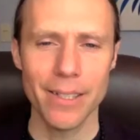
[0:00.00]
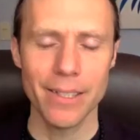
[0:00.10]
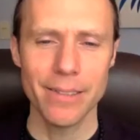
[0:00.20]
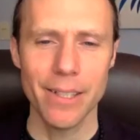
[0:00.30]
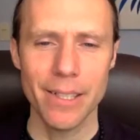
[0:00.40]

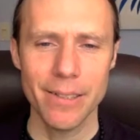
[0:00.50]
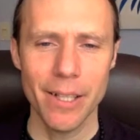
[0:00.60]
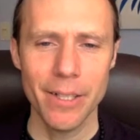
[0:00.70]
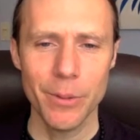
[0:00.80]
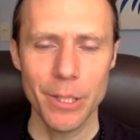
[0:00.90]
and I
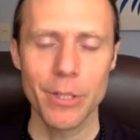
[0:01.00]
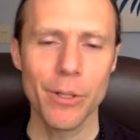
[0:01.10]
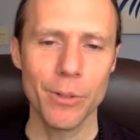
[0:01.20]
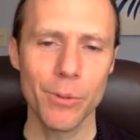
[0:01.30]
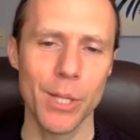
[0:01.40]
know where you're
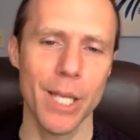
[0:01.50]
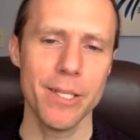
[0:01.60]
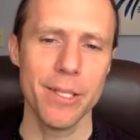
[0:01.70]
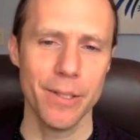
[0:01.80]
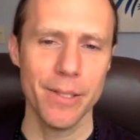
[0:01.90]
going with this,
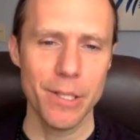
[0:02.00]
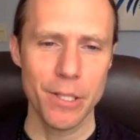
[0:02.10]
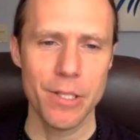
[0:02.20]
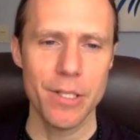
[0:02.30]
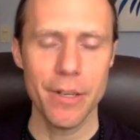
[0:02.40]
and this
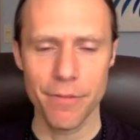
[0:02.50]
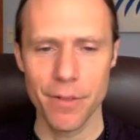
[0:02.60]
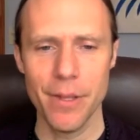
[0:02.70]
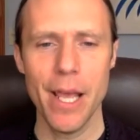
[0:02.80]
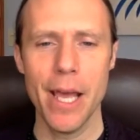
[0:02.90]
is
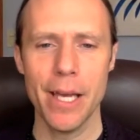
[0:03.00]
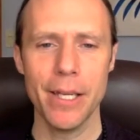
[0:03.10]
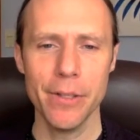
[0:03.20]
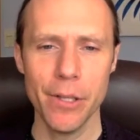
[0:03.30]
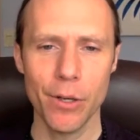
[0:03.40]
different than,